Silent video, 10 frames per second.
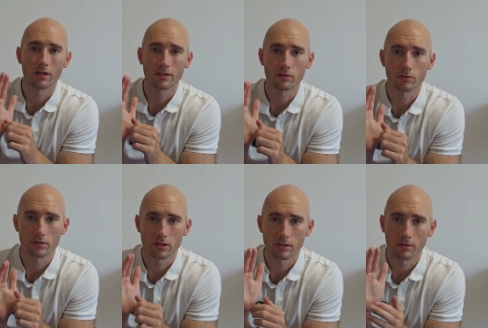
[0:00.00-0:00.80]
in
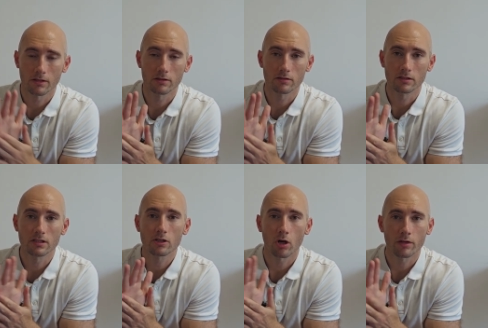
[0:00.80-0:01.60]

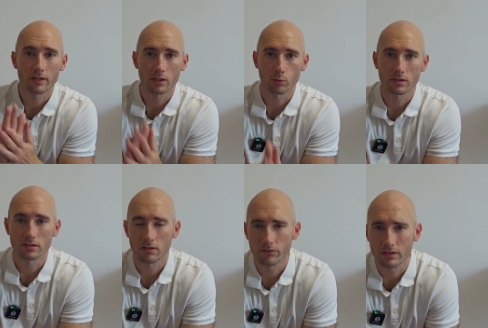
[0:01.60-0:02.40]
the contact with the
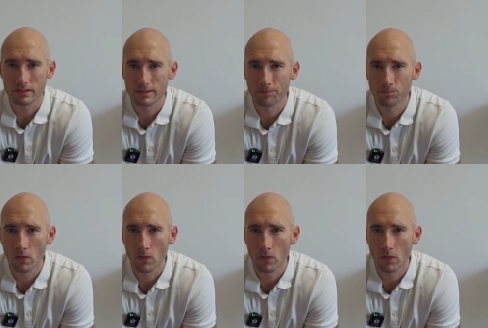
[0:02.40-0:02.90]
surface.